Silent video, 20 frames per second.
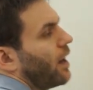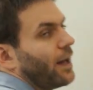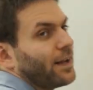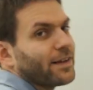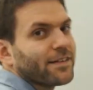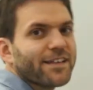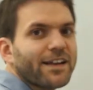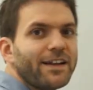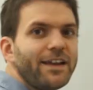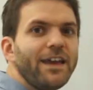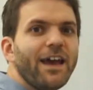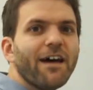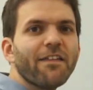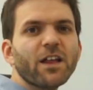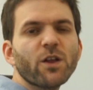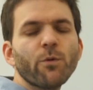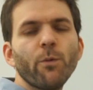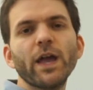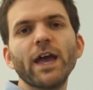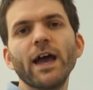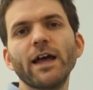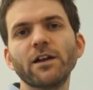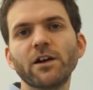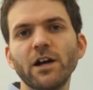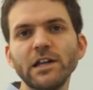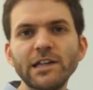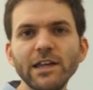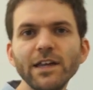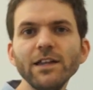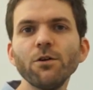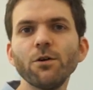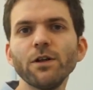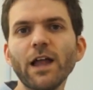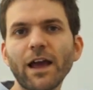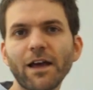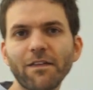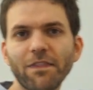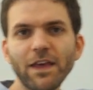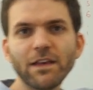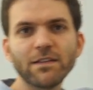It is clear that we can continue
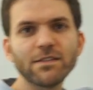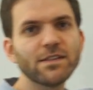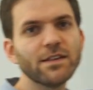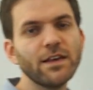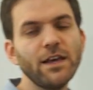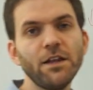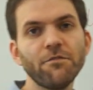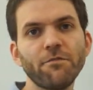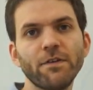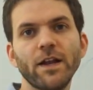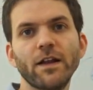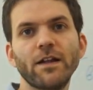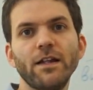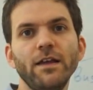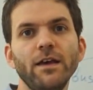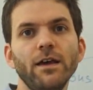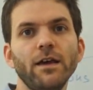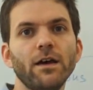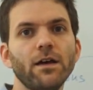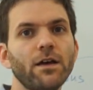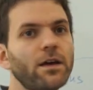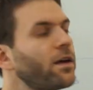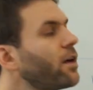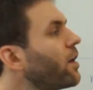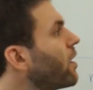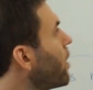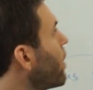like this infinitely